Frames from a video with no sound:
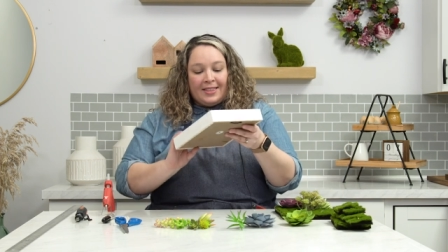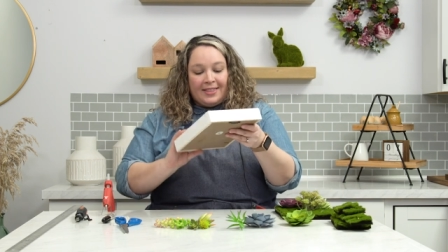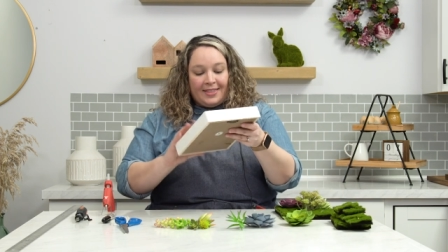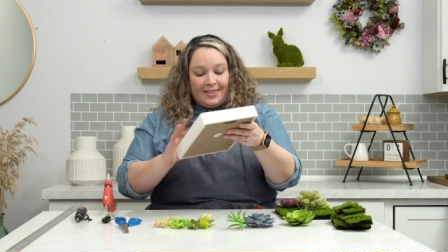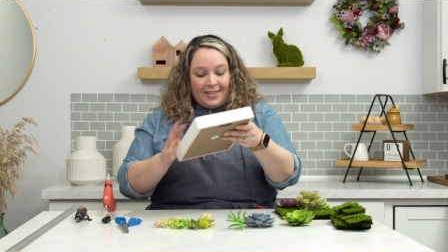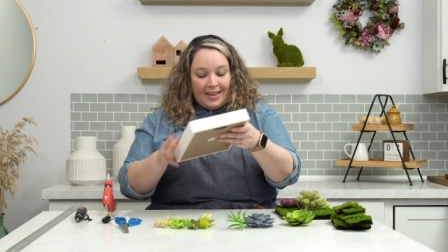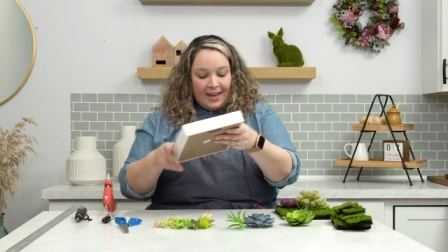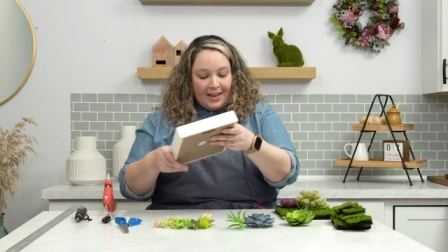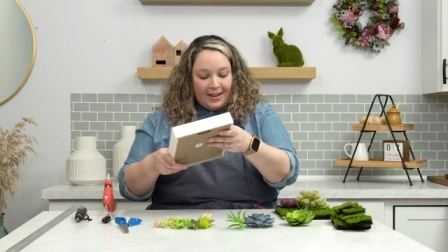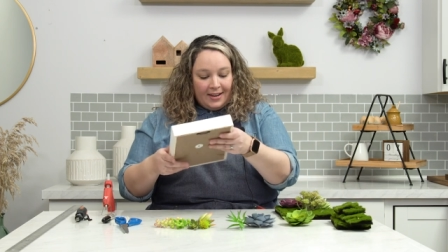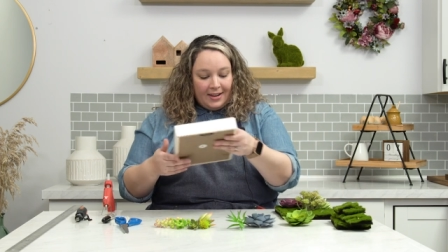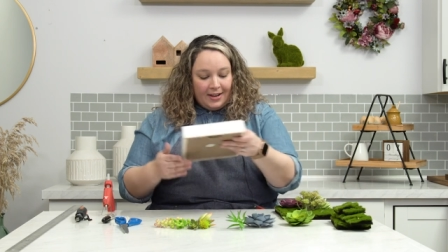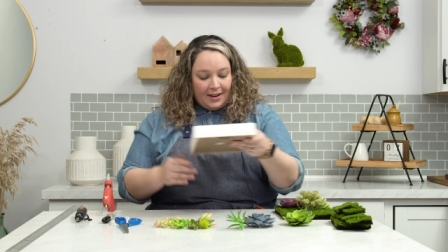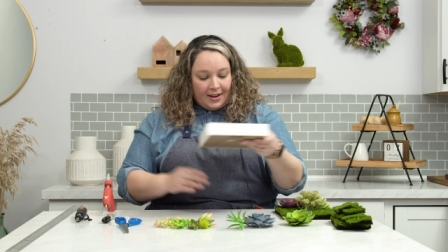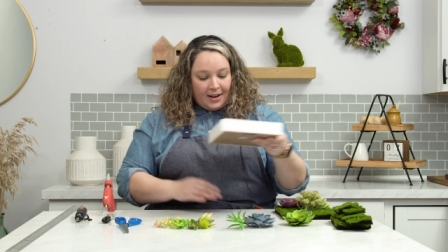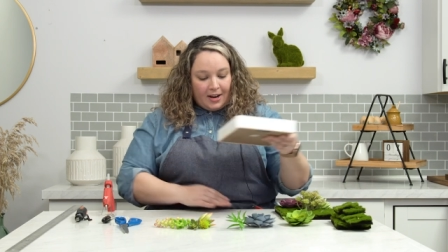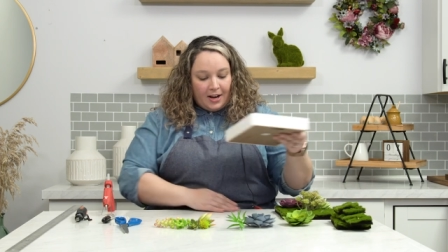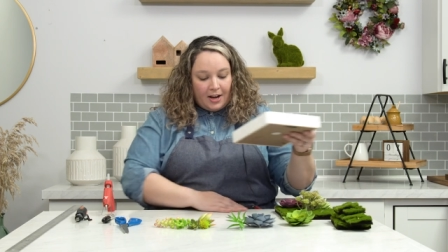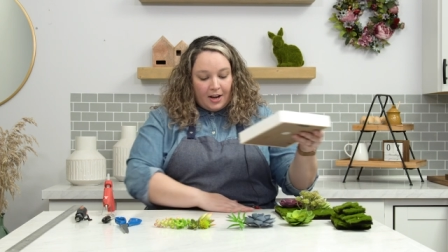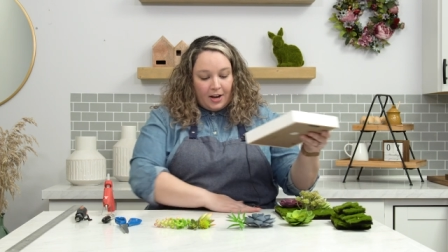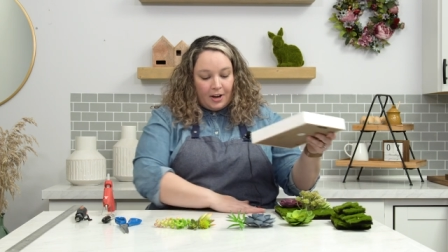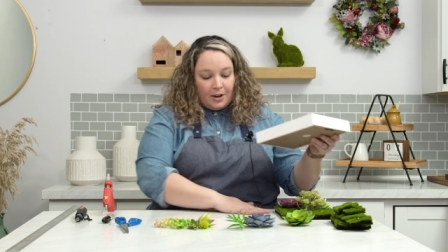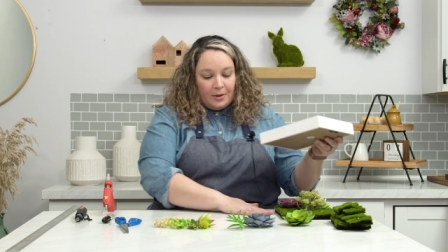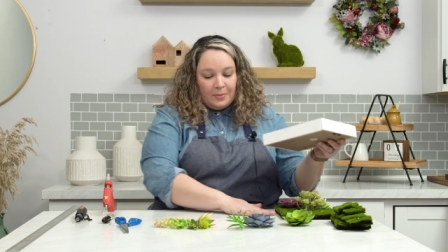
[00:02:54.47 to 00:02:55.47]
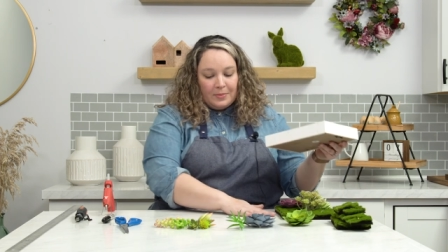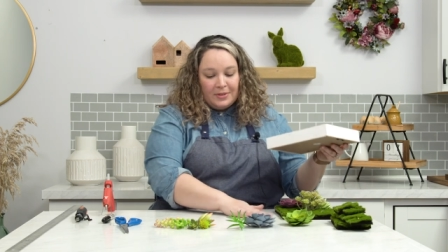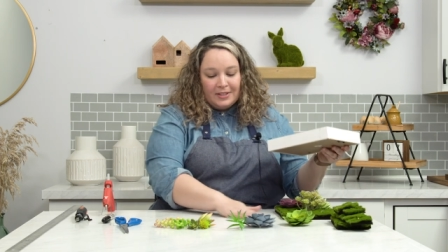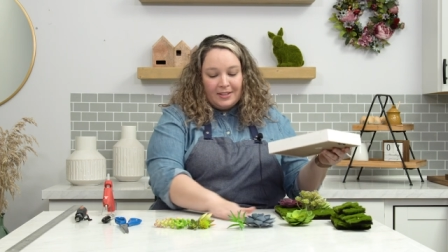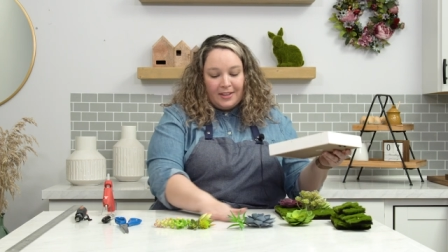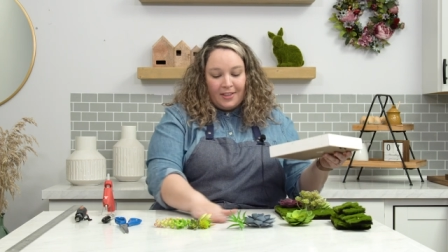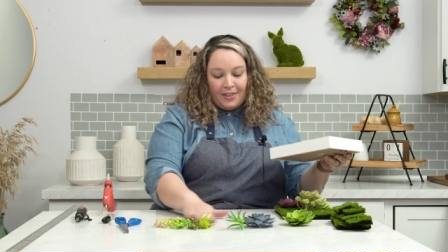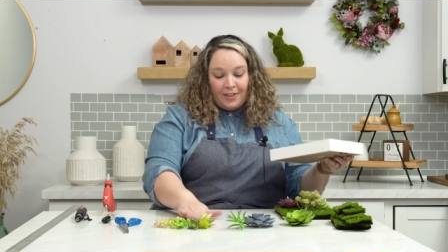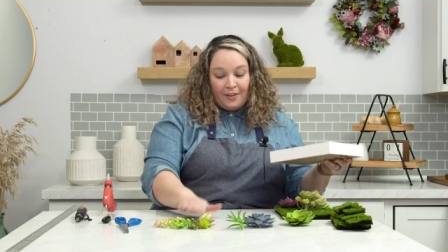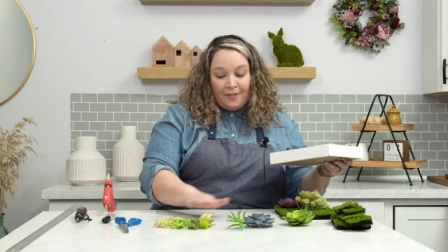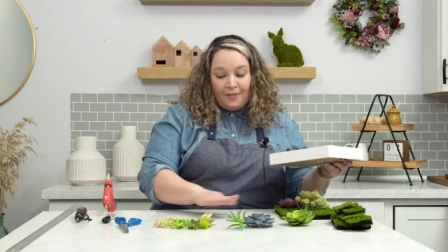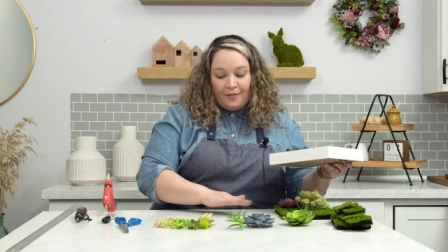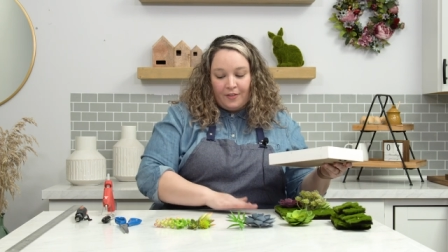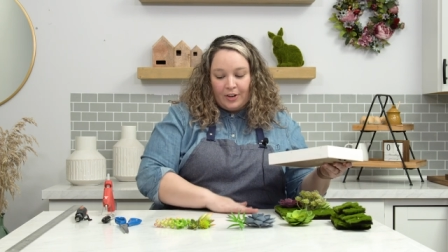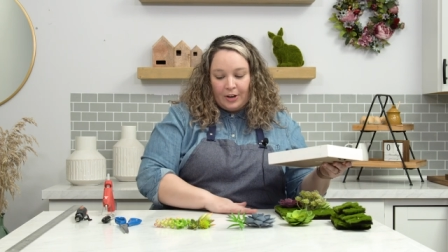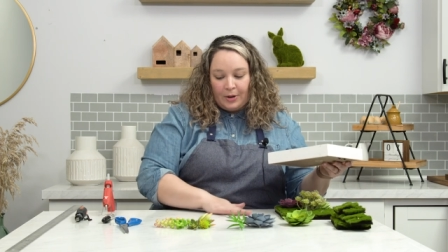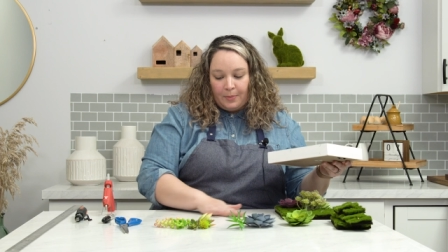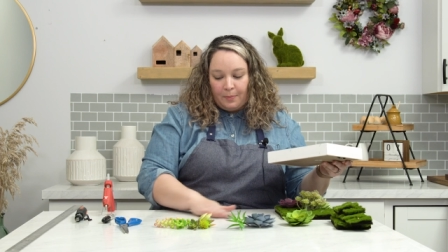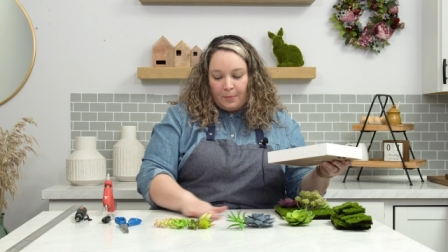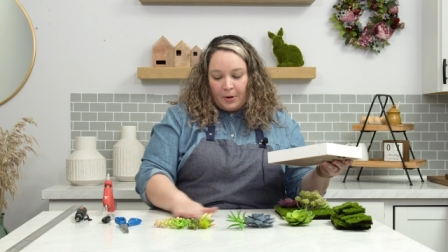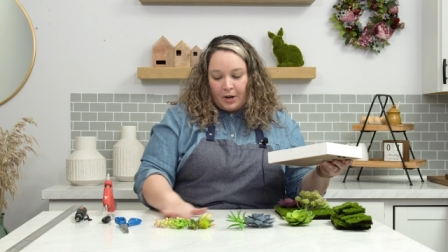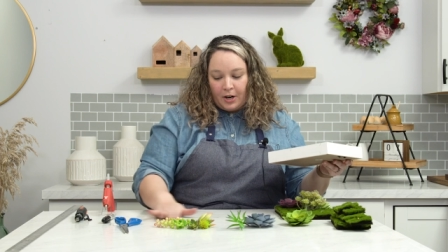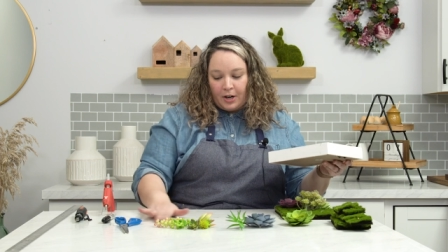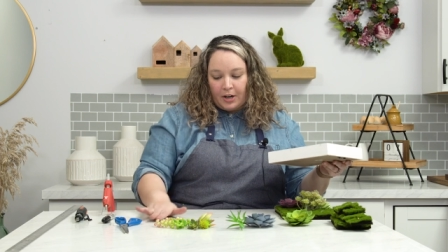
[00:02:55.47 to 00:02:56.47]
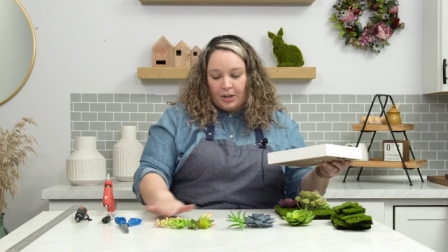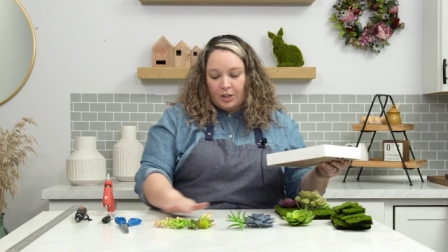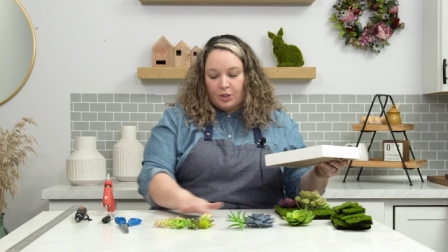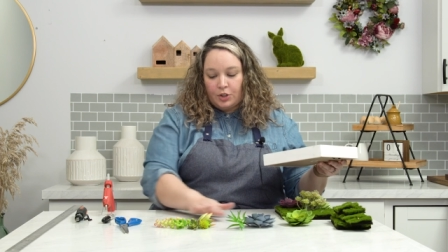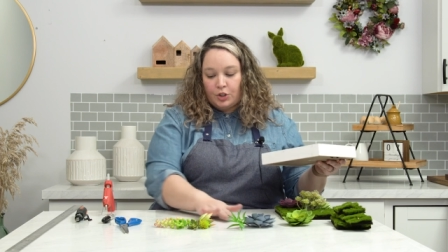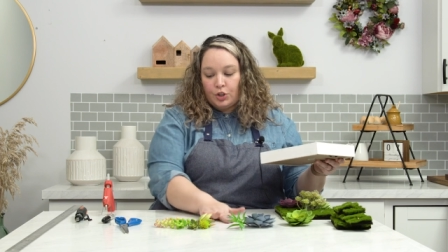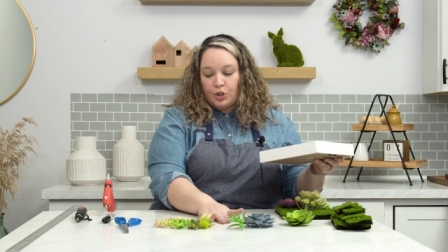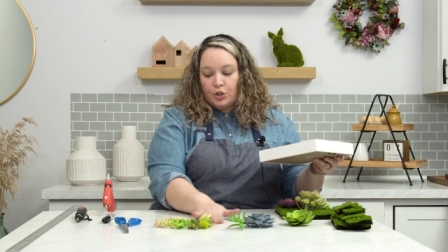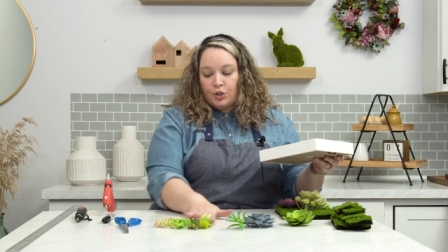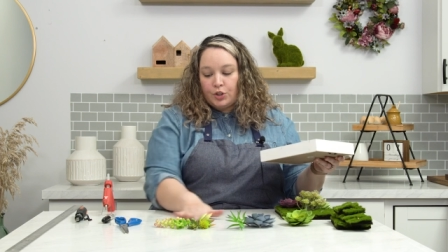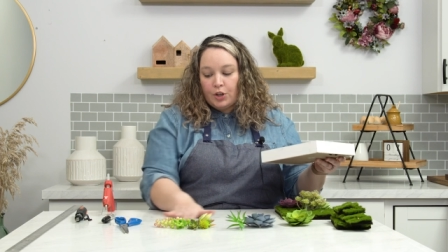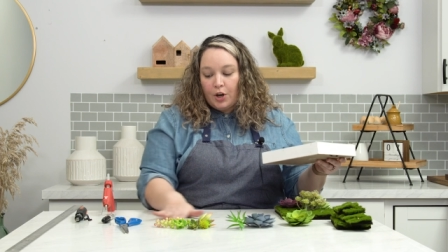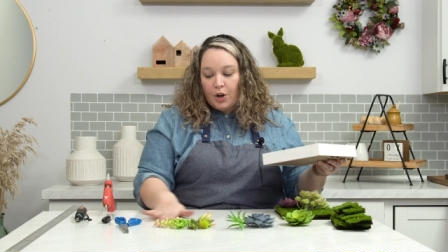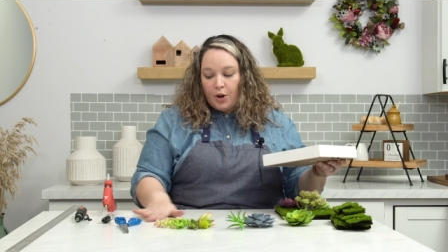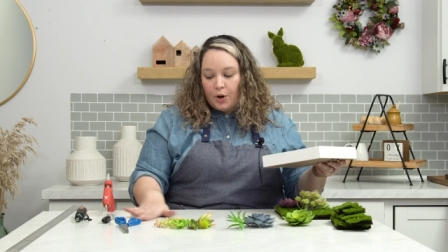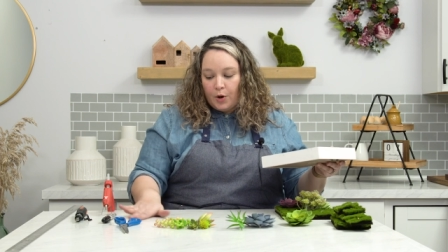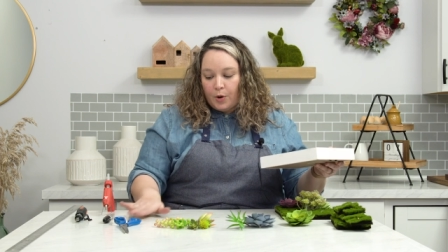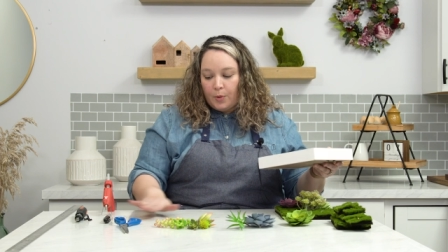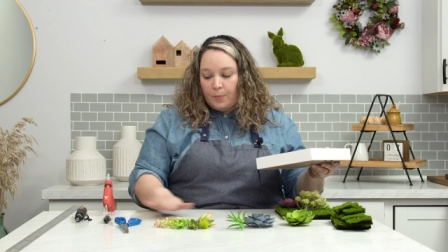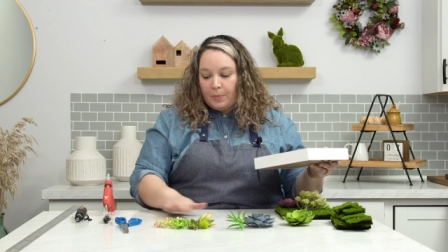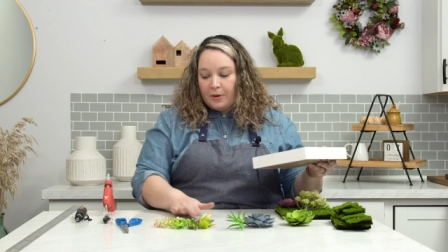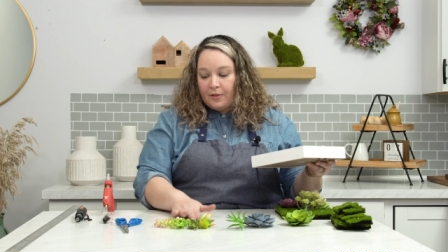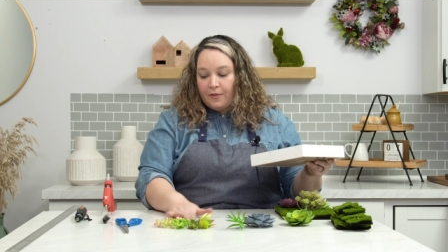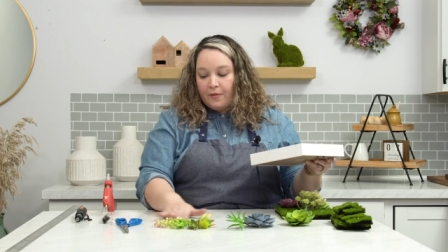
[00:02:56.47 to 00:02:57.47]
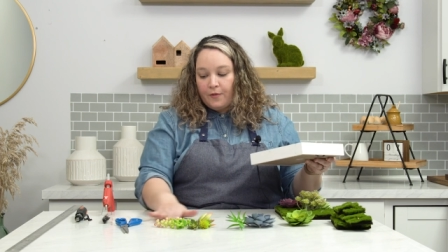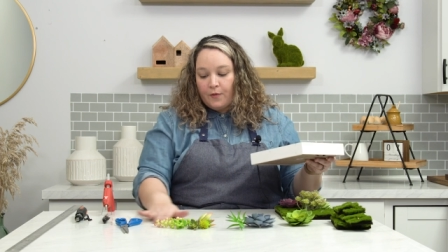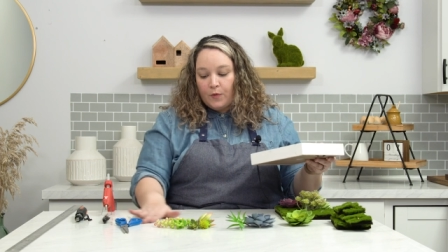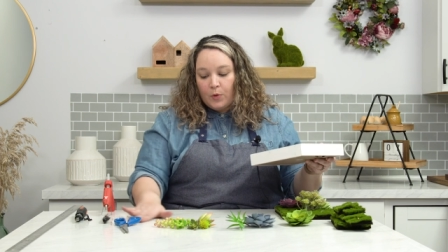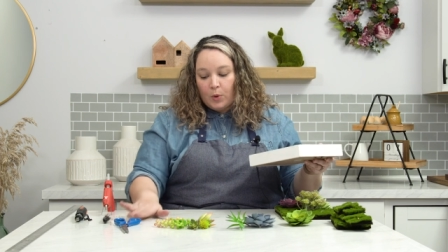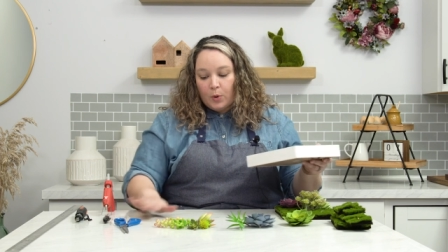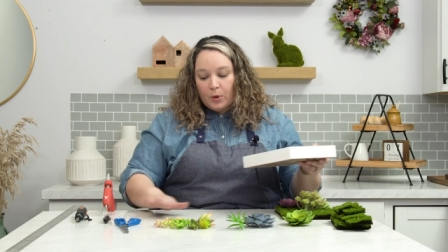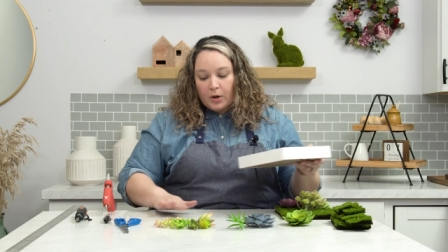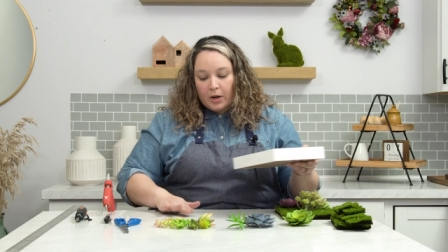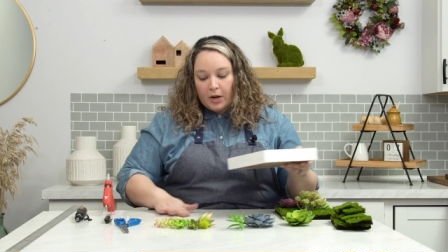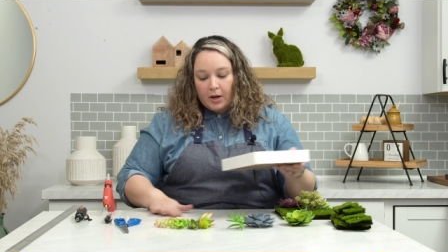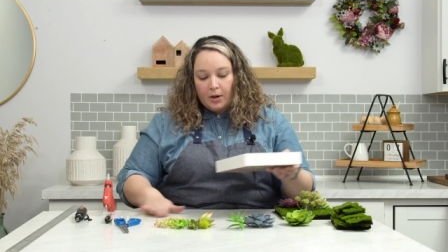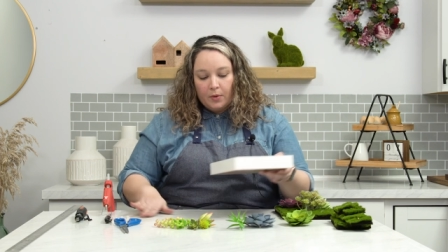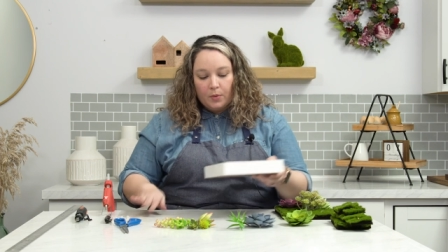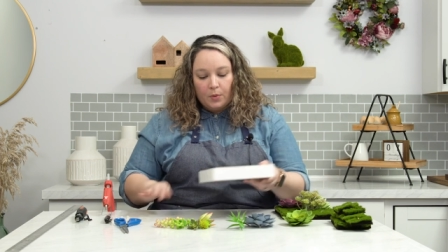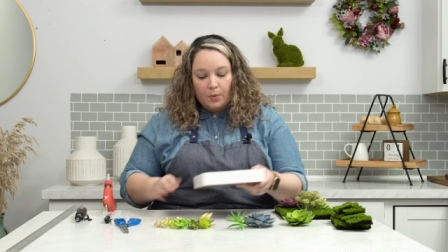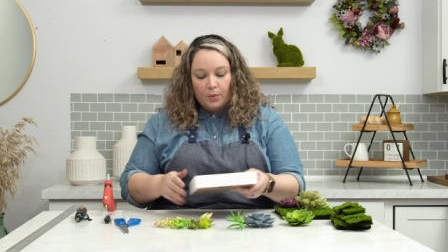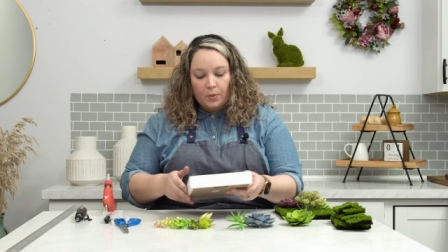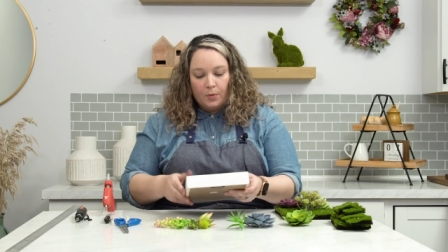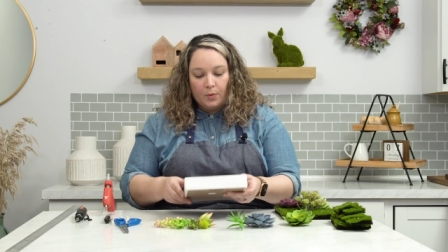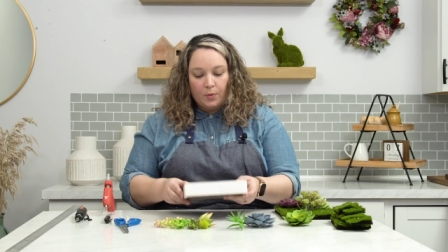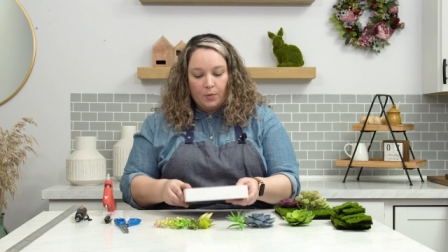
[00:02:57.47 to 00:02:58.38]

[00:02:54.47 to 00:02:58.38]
Then comes the fun part. So before